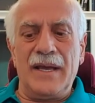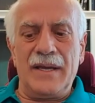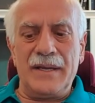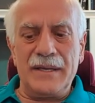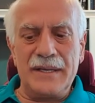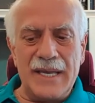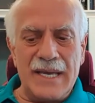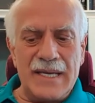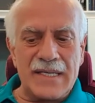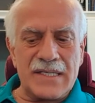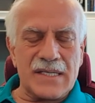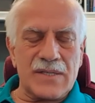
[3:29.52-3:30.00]

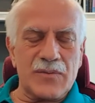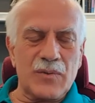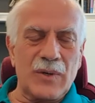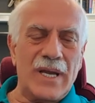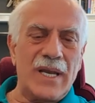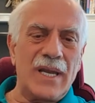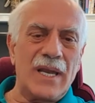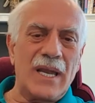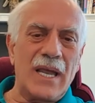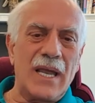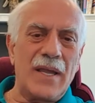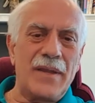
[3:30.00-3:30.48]
Yes,
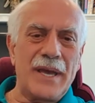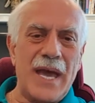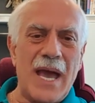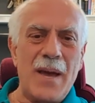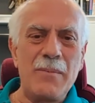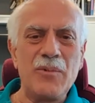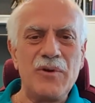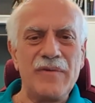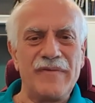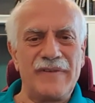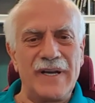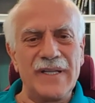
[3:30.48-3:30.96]
well, the
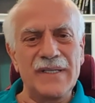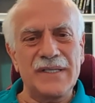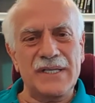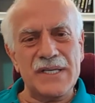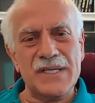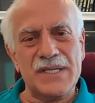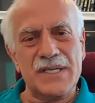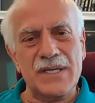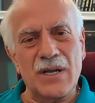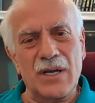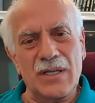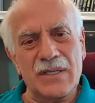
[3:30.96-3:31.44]
AmbuVent
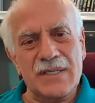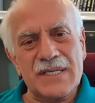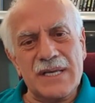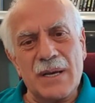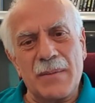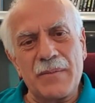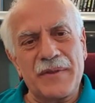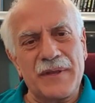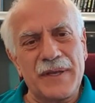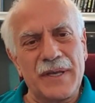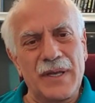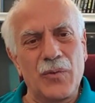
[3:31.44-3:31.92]
is not
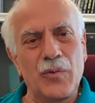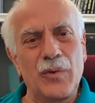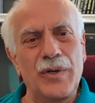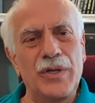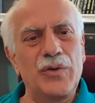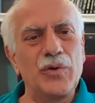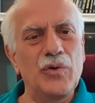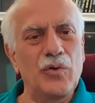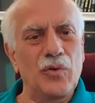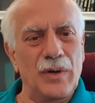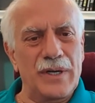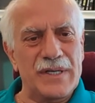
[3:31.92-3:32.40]
something we
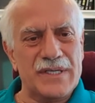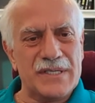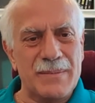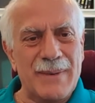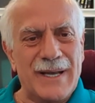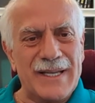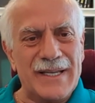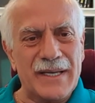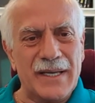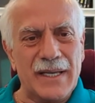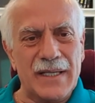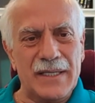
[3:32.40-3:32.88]
do. It's a
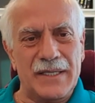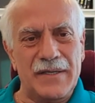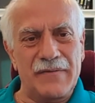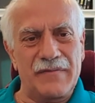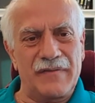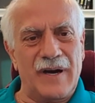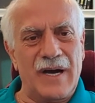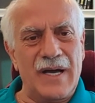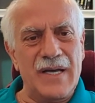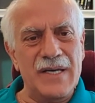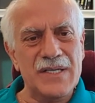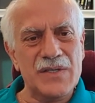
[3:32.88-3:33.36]
medical
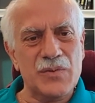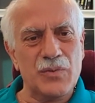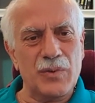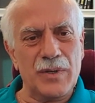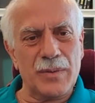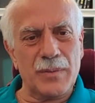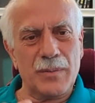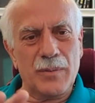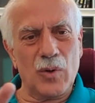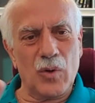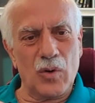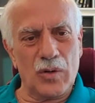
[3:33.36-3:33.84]
device. We're
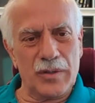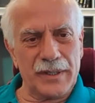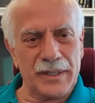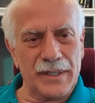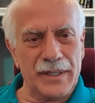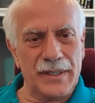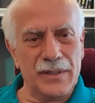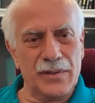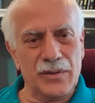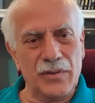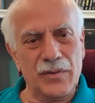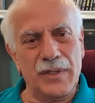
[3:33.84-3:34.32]
more
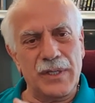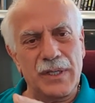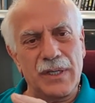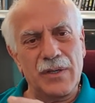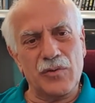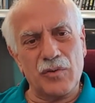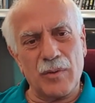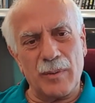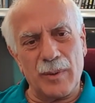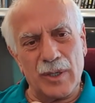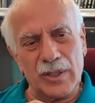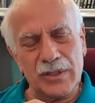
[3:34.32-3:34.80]
into the
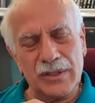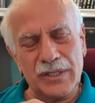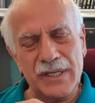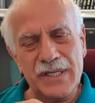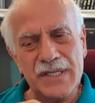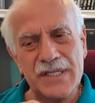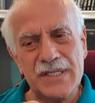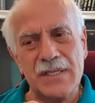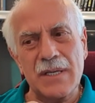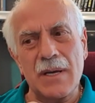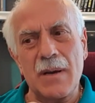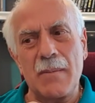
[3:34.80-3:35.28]

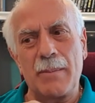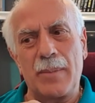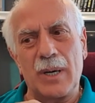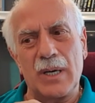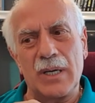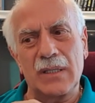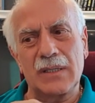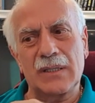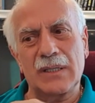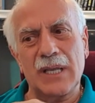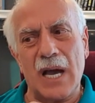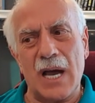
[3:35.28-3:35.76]
robotics.
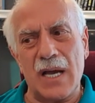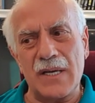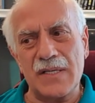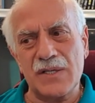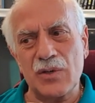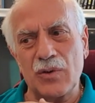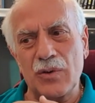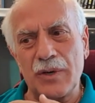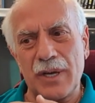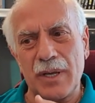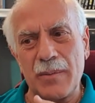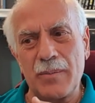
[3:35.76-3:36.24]
But I
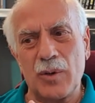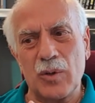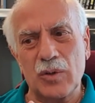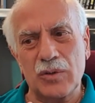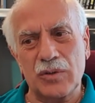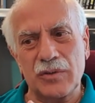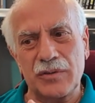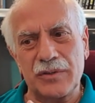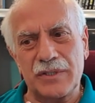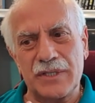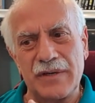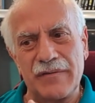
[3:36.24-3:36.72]
saw a report
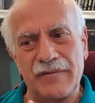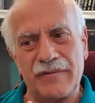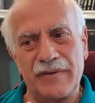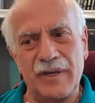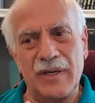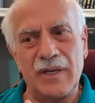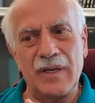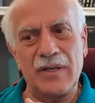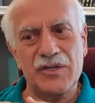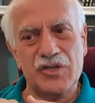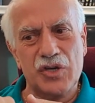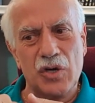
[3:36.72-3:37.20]
on
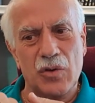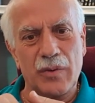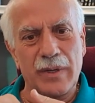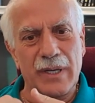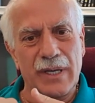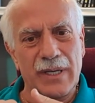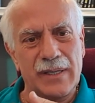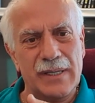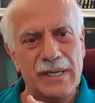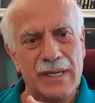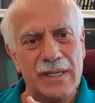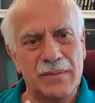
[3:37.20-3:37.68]
TV
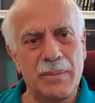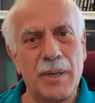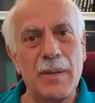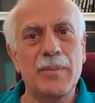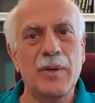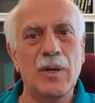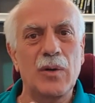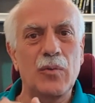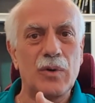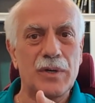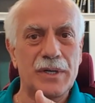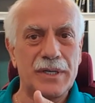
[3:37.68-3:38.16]
showing that
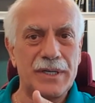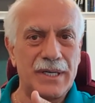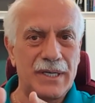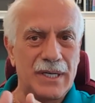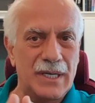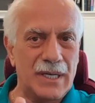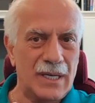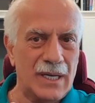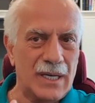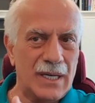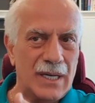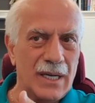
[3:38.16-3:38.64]
people were
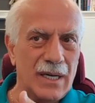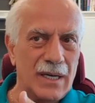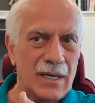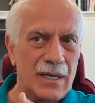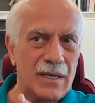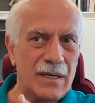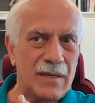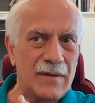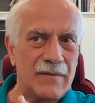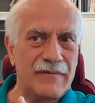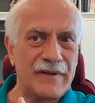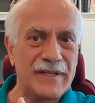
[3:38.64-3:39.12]
needing
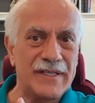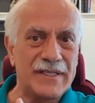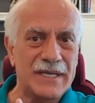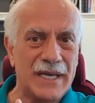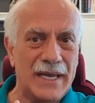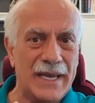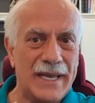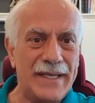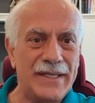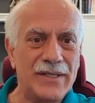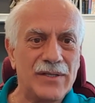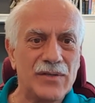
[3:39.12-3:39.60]

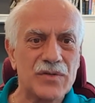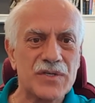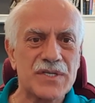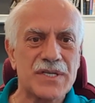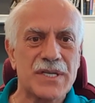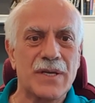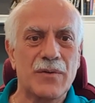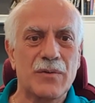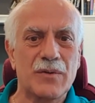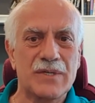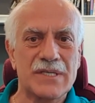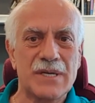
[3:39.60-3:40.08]
ventilators.
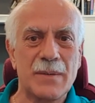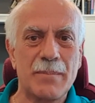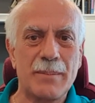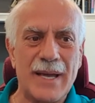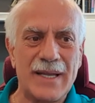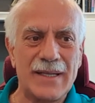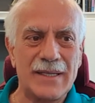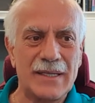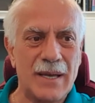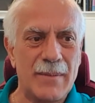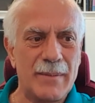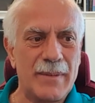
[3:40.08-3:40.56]
There was a
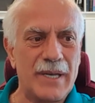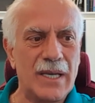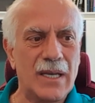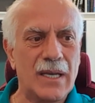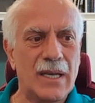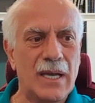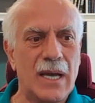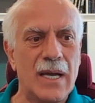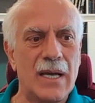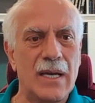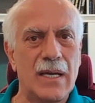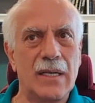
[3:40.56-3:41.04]

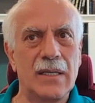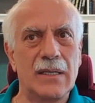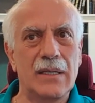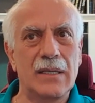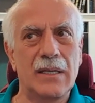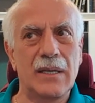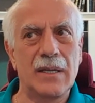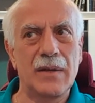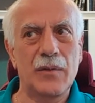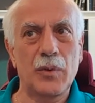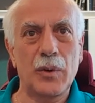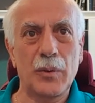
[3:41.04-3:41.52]
pandemic and
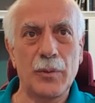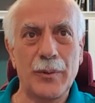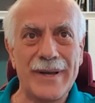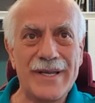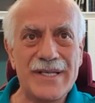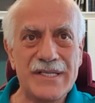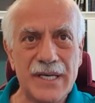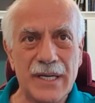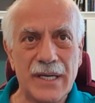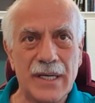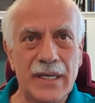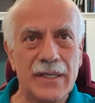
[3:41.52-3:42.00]
they were
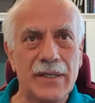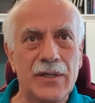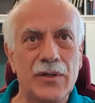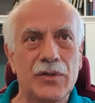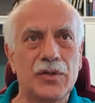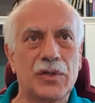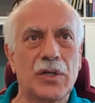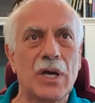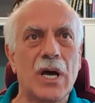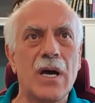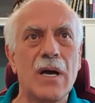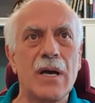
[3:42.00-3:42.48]
waiting
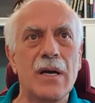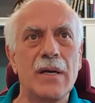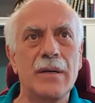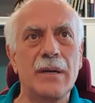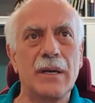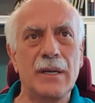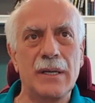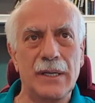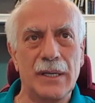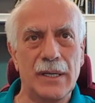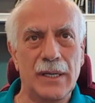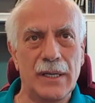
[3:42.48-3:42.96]

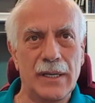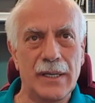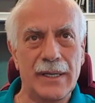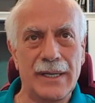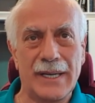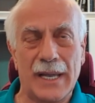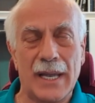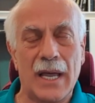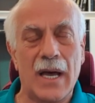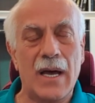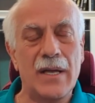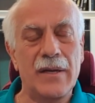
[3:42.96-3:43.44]
in
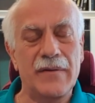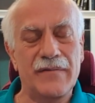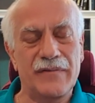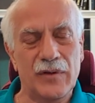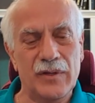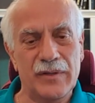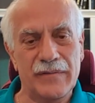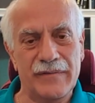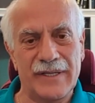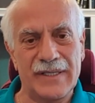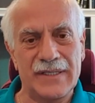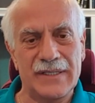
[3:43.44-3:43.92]
line for
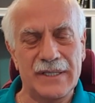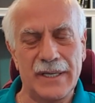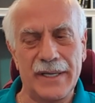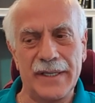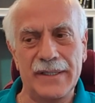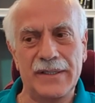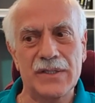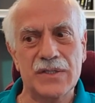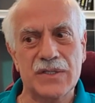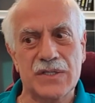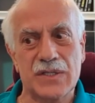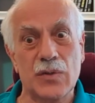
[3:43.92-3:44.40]
the
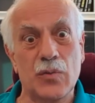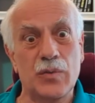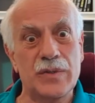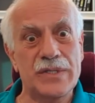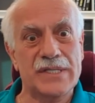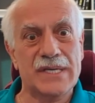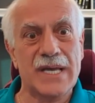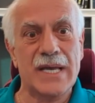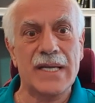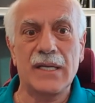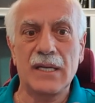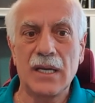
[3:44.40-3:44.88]
ventilators. So we
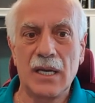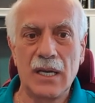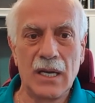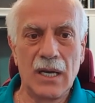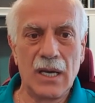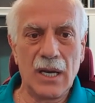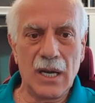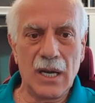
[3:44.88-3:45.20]
said,